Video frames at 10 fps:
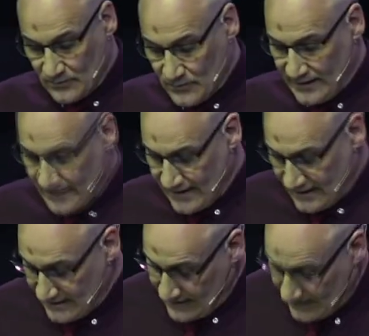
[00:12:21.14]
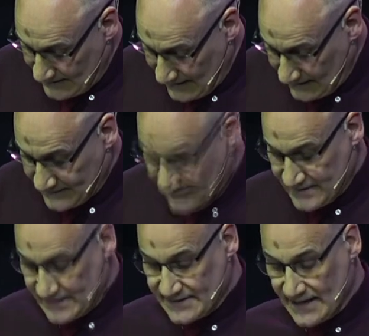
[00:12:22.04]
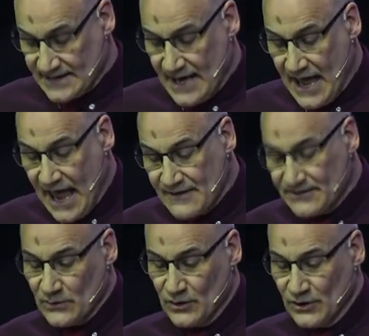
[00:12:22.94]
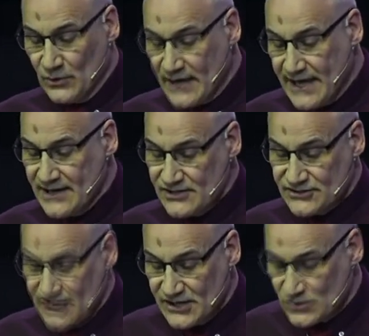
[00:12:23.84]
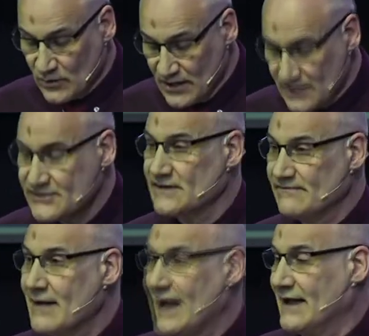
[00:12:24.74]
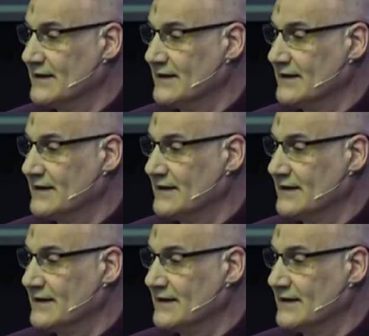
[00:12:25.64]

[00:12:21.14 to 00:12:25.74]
he, uh, uh, after this, he says, Everyone who hears these words of mine,